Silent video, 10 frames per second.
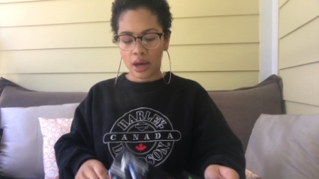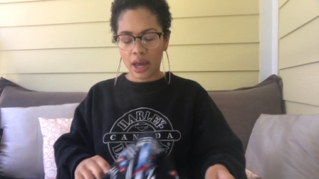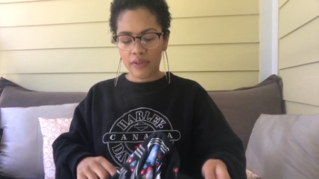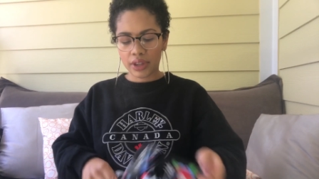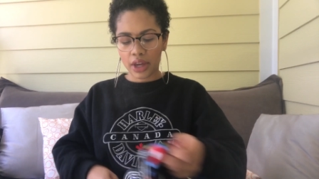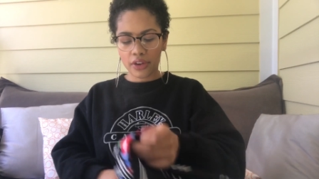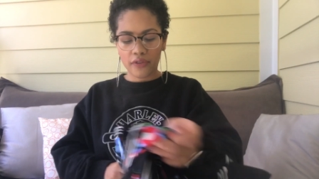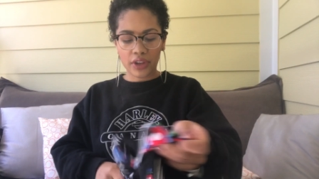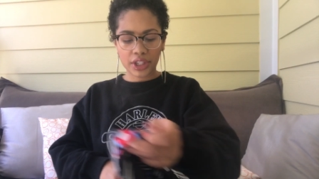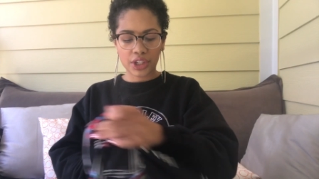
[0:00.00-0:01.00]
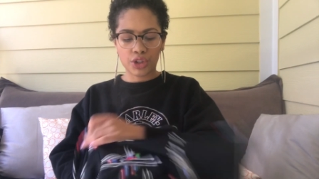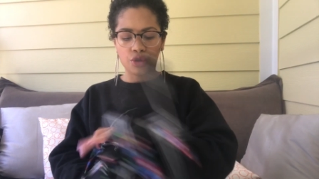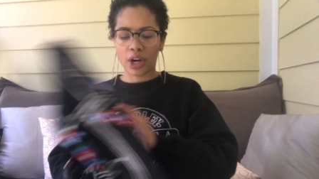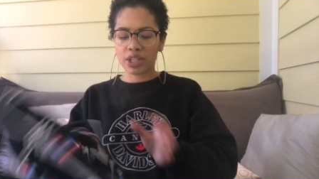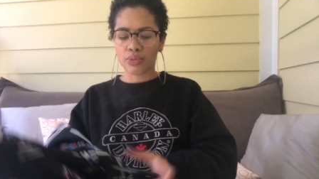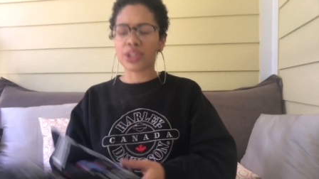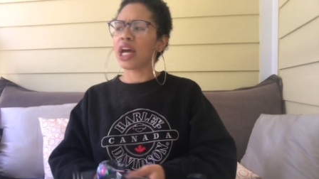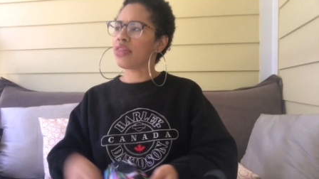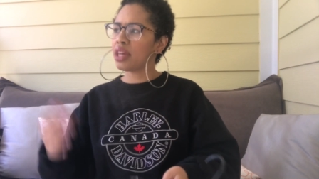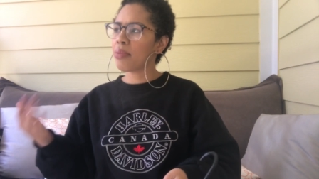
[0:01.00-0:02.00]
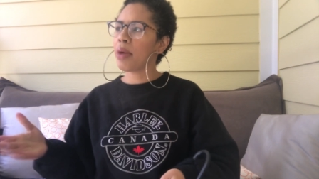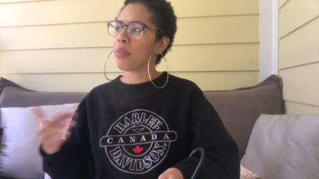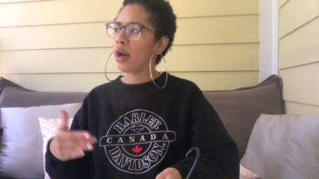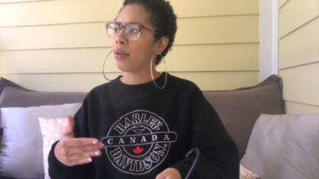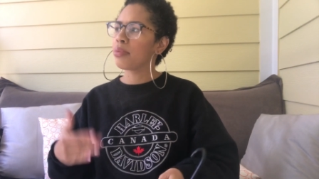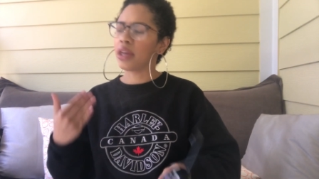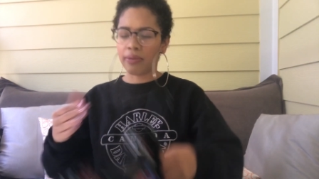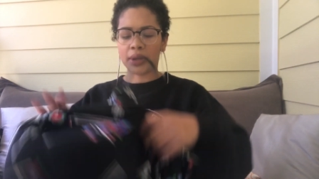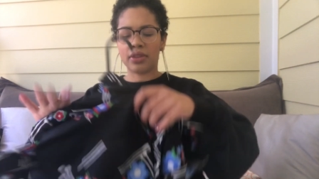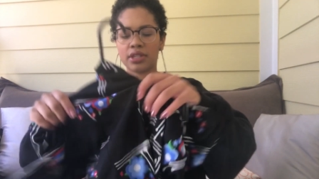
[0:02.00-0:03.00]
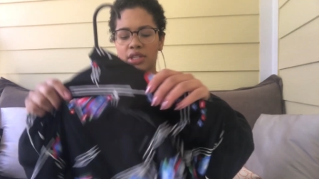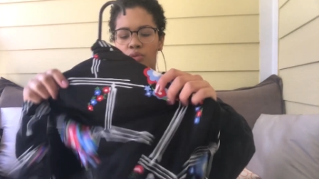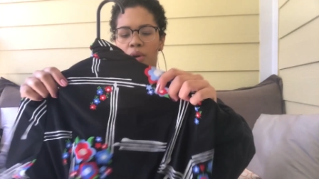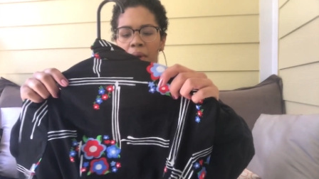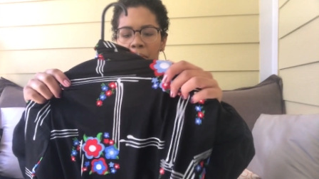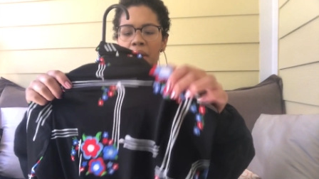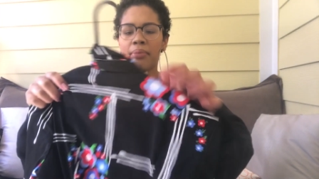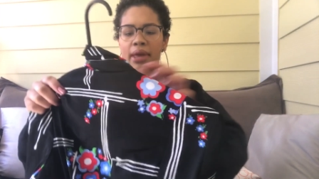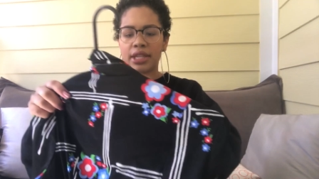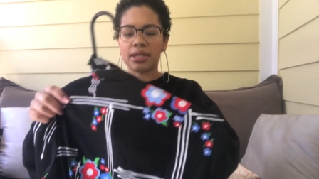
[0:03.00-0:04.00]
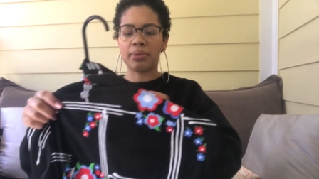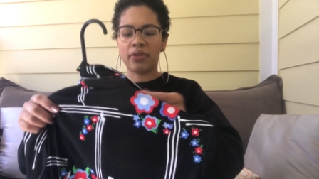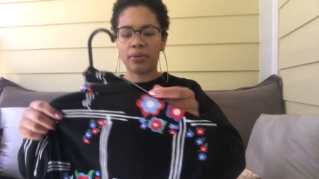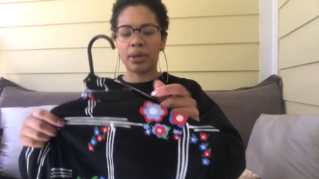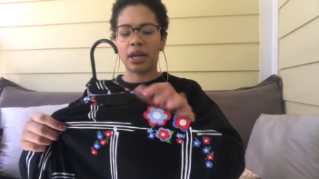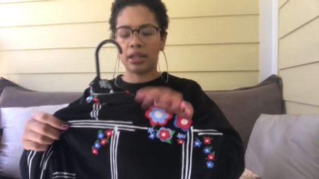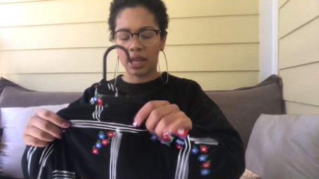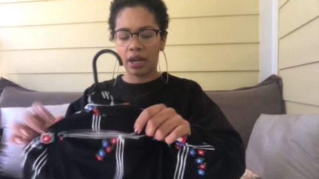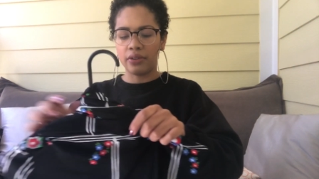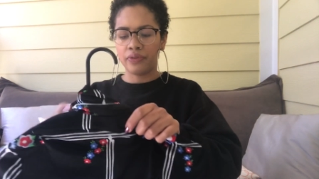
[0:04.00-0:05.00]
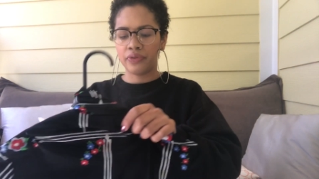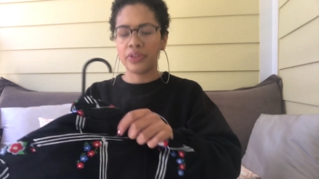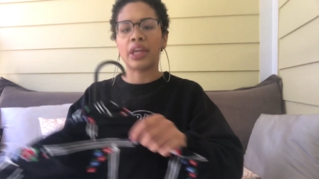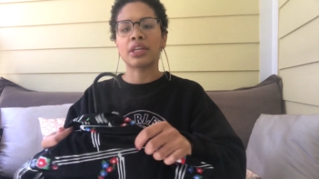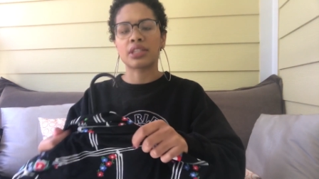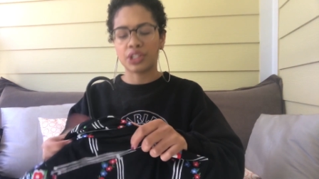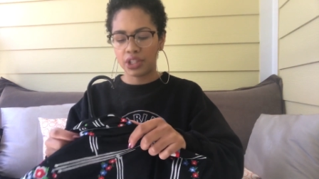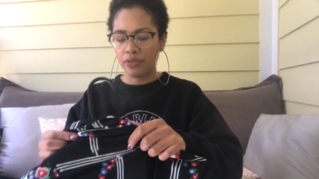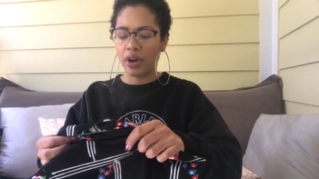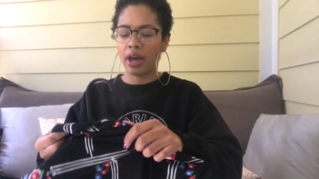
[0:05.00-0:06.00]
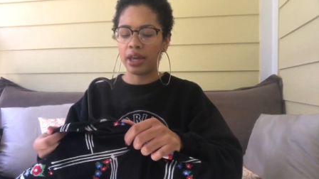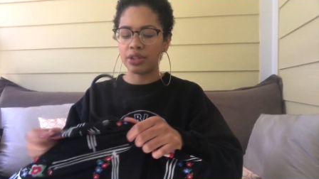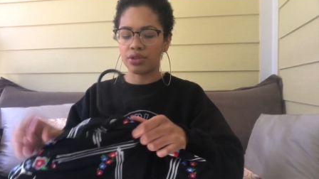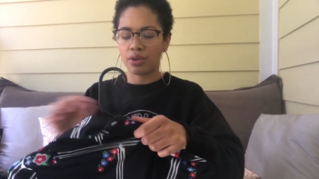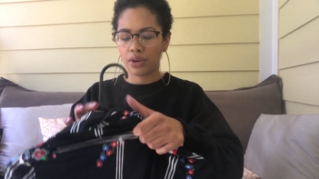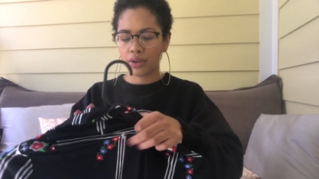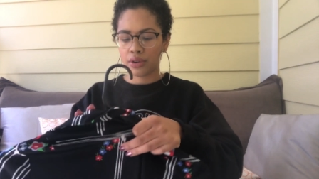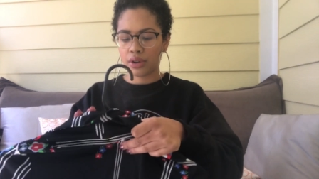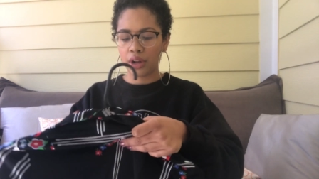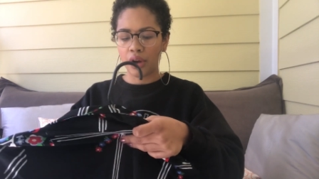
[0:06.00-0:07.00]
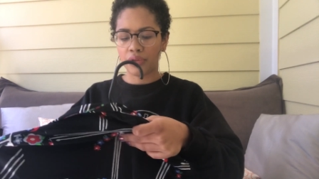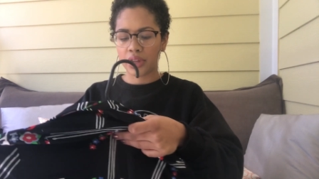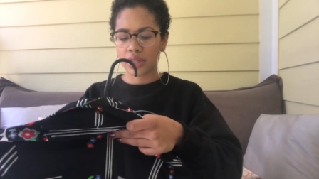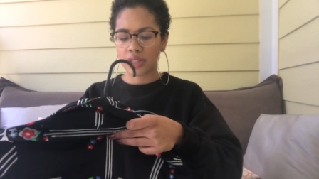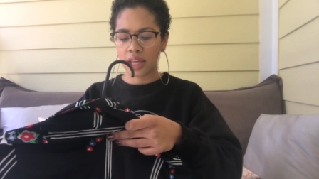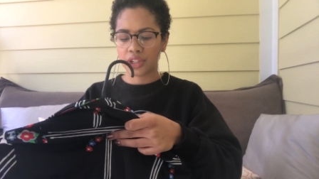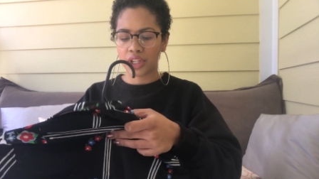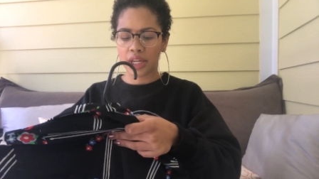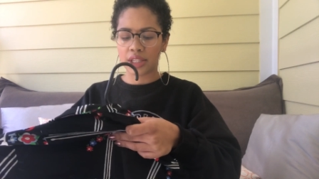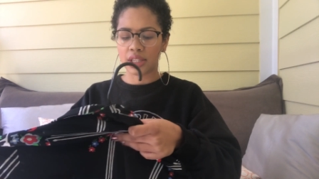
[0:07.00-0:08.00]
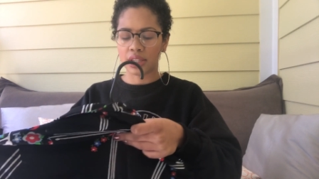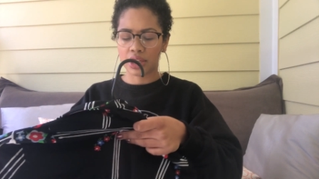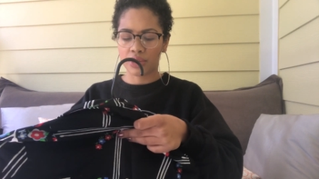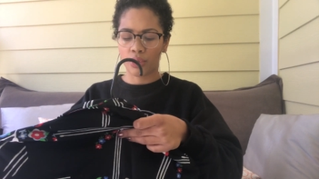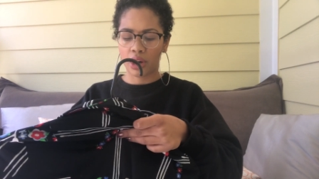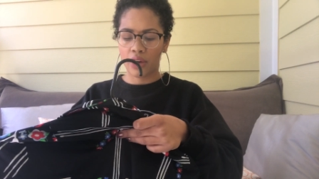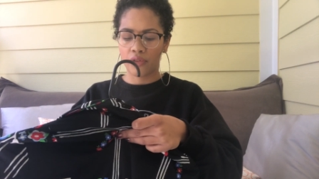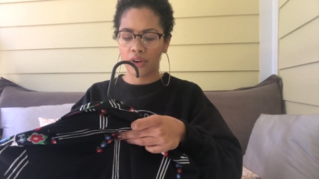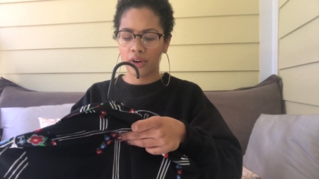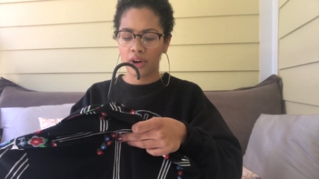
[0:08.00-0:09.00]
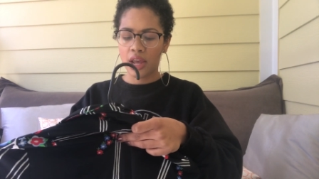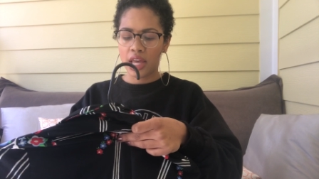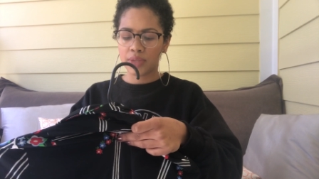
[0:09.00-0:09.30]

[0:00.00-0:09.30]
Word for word: I have another vintage dress, which I think my mom gave me this as well. My mom ends up giving me a lot of things that she finds, or, you know, things that she gets and doesn't work out for her.